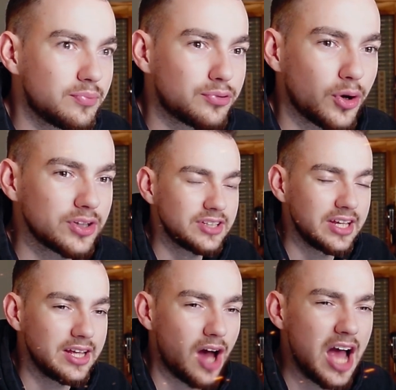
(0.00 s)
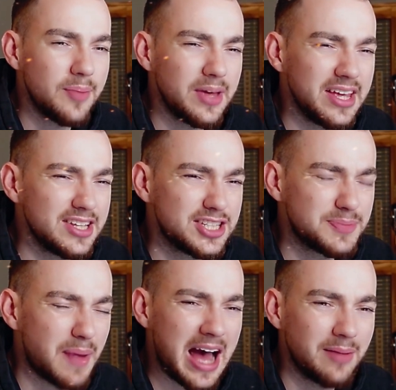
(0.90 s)
proxy IP
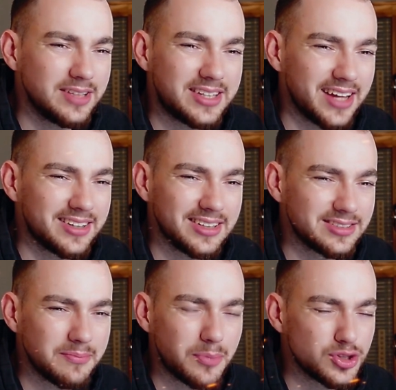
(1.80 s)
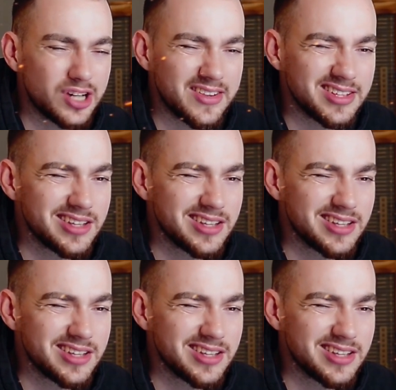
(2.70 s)
spam detecting, some bullshit like this.